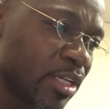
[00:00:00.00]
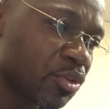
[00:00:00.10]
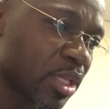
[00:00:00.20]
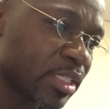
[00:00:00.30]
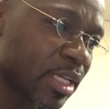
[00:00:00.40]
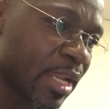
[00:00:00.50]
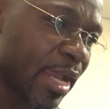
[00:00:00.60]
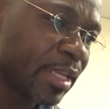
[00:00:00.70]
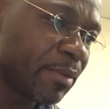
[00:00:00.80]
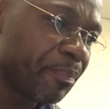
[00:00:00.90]

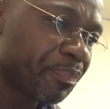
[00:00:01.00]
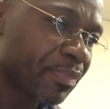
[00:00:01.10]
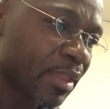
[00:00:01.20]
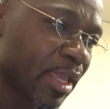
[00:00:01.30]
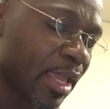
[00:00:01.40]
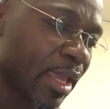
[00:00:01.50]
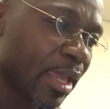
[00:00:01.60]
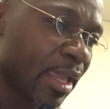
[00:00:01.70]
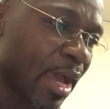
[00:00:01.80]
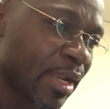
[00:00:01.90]
2009,
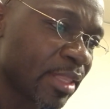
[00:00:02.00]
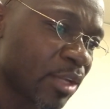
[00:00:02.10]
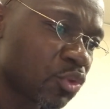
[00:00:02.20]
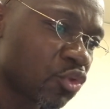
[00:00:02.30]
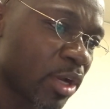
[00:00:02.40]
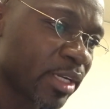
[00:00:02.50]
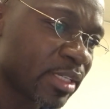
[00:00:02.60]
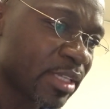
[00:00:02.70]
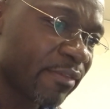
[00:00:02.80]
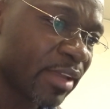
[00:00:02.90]
another
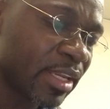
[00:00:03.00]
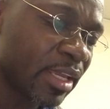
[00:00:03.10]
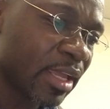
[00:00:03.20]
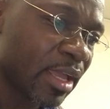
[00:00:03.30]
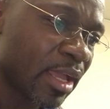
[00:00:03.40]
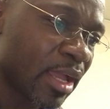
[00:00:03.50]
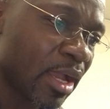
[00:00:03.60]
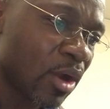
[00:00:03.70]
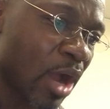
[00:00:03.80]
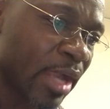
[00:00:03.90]
207
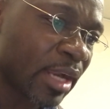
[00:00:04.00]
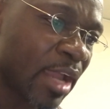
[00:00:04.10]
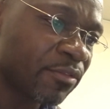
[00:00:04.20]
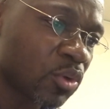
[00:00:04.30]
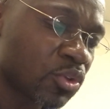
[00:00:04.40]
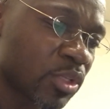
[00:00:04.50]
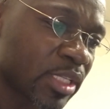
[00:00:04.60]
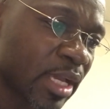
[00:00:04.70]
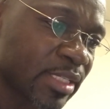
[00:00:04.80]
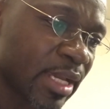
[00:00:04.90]
arrived also
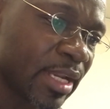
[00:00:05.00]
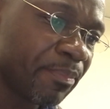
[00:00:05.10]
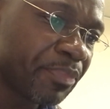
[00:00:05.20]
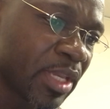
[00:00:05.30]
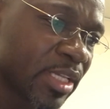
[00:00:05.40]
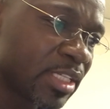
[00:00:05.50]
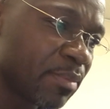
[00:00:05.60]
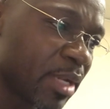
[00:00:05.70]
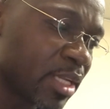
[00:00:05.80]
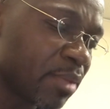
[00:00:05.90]
seeking asylum.
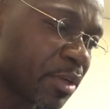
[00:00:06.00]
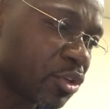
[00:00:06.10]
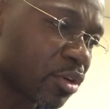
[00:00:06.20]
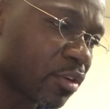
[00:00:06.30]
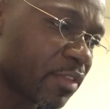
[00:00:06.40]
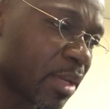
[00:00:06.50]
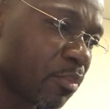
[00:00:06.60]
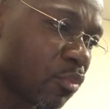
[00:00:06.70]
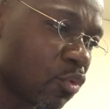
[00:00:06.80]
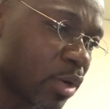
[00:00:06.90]
Similarly, the majority of them
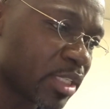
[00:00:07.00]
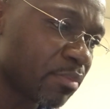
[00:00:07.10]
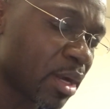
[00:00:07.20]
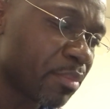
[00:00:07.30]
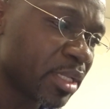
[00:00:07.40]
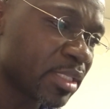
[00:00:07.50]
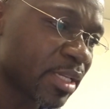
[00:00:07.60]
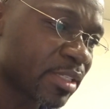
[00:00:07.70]
were Zimbabweans.